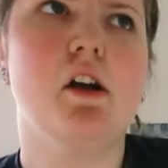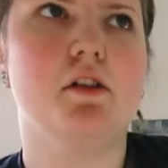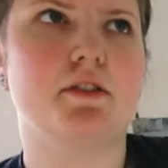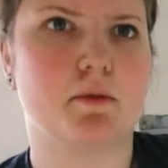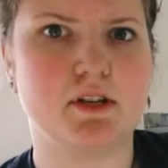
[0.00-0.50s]

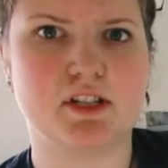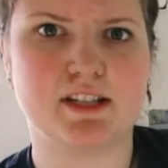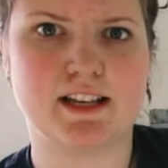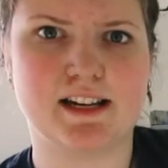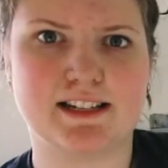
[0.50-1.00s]
so we just
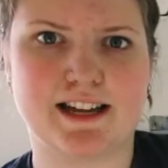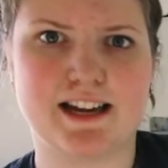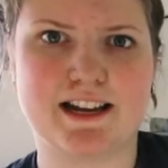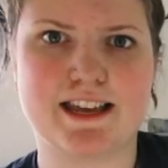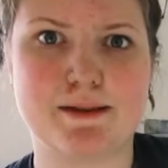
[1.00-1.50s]
decided to kind
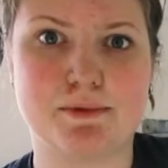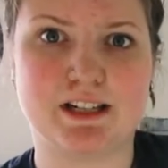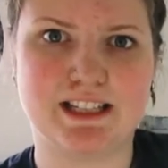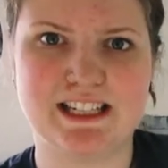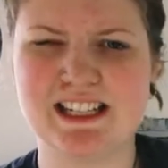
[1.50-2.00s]
of keep
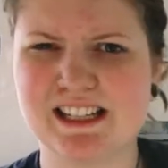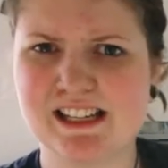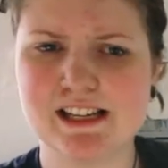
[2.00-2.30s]
cleaning.